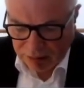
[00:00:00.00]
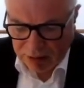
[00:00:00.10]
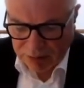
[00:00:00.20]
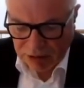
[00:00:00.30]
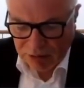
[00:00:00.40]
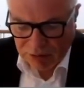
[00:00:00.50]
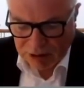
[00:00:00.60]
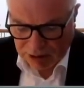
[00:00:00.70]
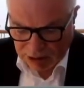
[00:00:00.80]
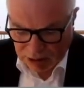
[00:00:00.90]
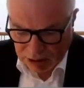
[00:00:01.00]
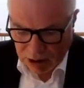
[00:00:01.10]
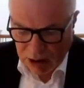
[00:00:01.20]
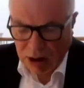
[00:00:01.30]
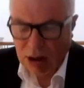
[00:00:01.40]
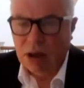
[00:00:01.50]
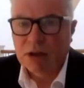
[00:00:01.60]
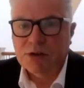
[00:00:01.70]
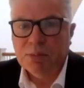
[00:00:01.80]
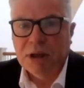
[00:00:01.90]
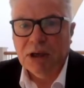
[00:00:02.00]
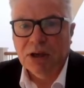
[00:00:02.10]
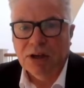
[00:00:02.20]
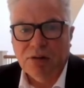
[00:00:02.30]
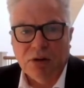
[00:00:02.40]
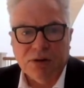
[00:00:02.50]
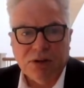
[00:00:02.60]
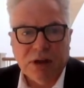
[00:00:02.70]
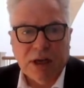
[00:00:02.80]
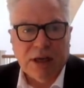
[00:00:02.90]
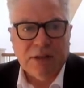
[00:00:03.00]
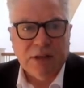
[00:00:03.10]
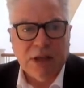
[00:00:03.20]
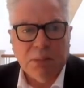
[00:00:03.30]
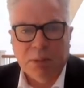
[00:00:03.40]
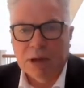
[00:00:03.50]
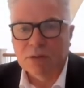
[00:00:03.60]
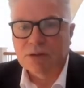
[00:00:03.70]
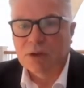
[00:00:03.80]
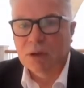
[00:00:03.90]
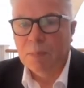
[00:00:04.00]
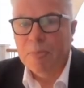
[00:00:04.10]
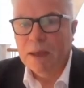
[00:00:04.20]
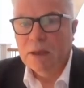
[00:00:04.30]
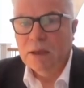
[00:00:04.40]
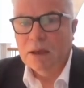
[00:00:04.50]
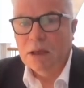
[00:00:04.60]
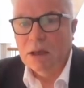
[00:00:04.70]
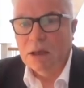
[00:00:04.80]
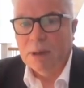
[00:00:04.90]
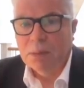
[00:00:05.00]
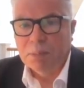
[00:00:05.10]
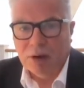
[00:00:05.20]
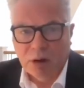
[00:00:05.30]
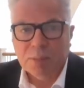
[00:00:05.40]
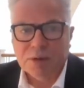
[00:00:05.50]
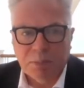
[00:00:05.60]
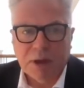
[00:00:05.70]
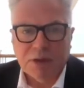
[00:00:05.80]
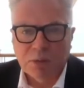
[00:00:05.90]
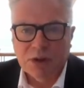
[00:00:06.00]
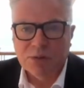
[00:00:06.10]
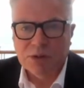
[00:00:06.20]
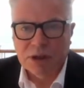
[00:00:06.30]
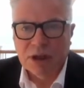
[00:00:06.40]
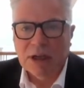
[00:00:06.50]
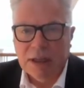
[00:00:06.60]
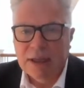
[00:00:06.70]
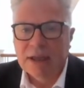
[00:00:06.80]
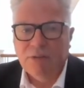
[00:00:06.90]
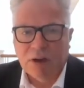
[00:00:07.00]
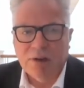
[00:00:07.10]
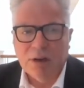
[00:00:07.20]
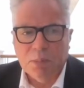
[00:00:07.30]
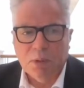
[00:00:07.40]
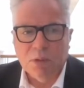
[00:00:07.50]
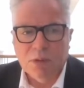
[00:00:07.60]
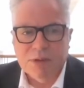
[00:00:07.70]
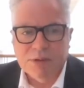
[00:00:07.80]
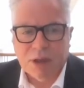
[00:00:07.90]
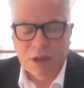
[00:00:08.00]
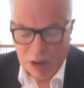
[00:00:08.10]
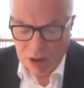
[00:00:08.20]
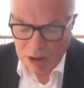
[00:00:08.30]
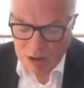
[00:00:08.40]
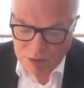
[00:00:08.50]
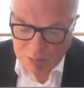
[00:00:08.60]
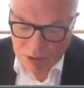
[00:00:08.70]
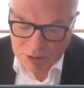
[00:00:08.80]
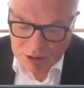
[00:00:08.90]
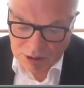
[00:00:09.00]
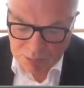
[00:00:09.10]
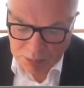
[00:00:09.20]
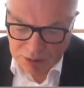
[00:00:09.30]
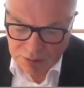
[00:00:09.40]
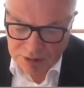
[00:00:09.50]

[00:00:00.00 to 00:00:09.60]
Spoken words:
And I think you've had Ian speak earlier on today, I think, about perioperative pathways, which are clearly very important as a multidisciplinary